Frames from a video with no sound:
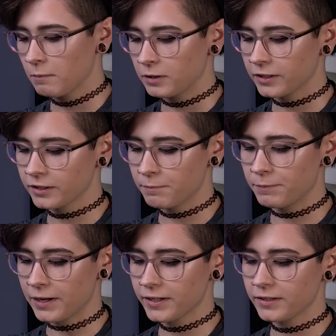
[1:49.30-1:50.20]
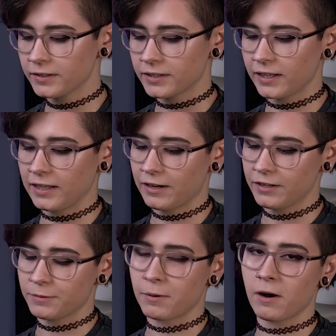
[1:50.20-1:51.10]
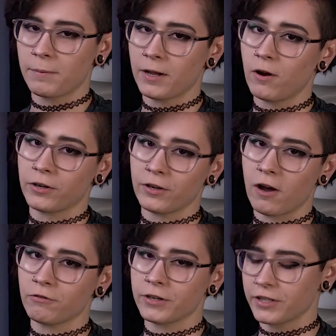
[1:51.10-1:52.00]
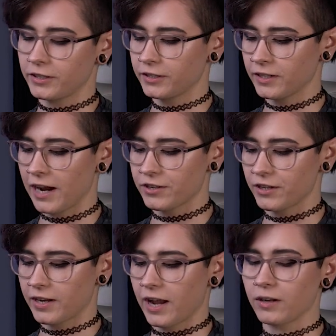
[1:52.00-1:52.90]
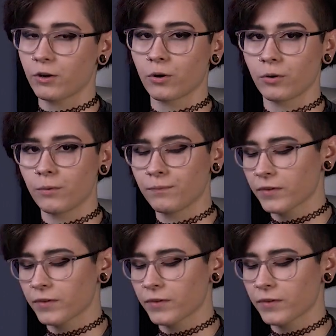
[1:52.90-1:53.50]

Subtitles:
plus some buttons that allow you to pop it on and off, which is actually kind of cool.